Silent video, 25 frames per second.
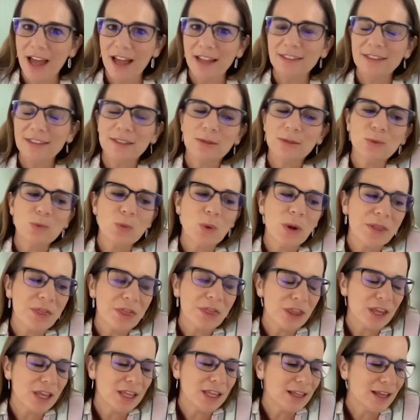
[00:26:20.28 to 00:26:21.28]
that's
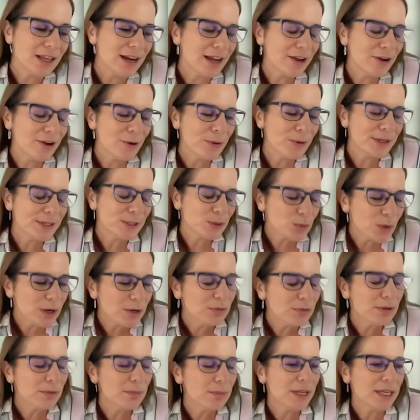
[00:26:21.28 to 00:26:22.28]
one thing that I always
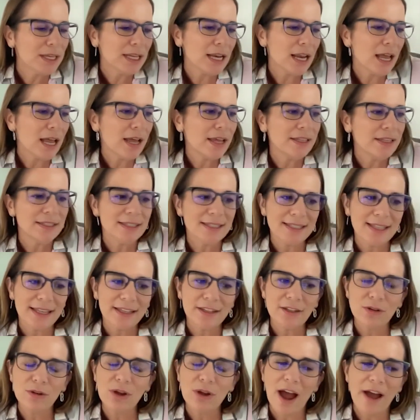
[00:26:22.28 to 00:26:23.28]
work with my clients. It's
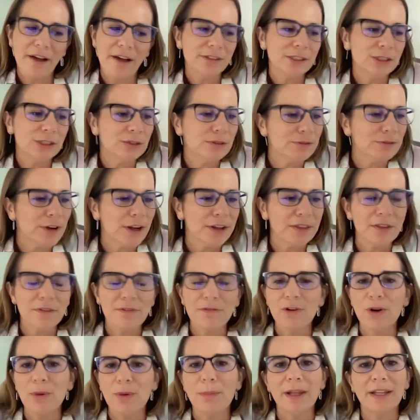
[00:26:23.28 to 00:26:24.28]
like, you have to find
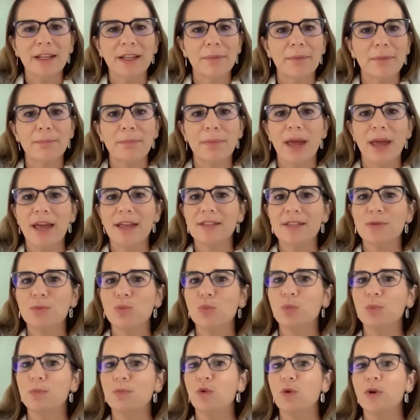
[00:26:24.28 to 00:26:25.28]
the format that best
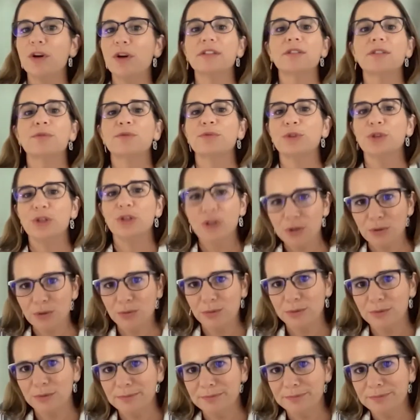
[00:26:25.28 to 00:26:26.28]
works for
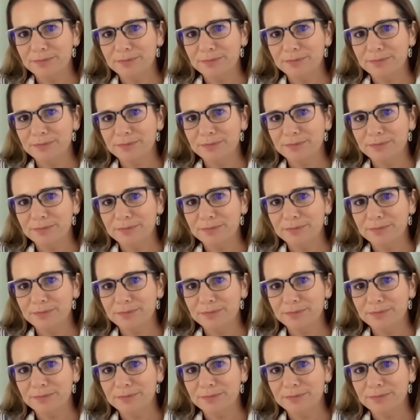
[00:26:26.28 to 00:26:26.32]
you.